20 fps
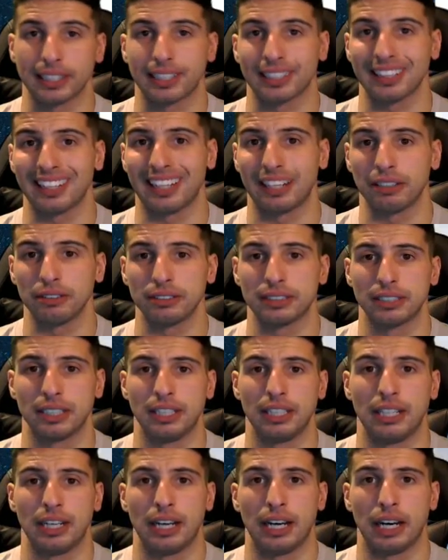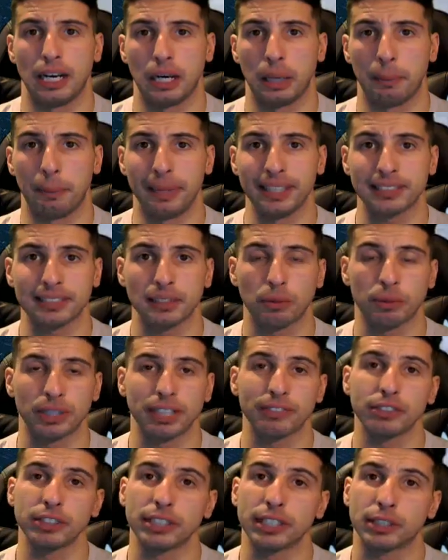Cloud, uh, basically
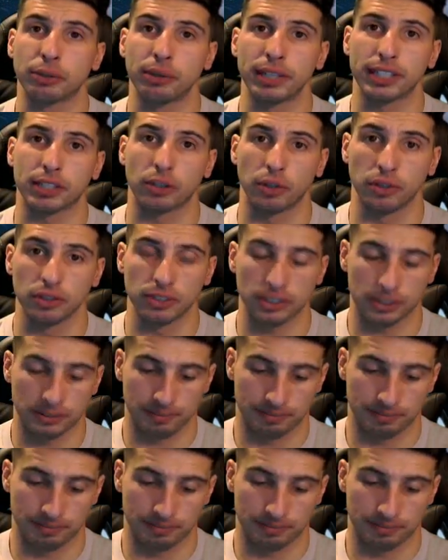whenever he criticals,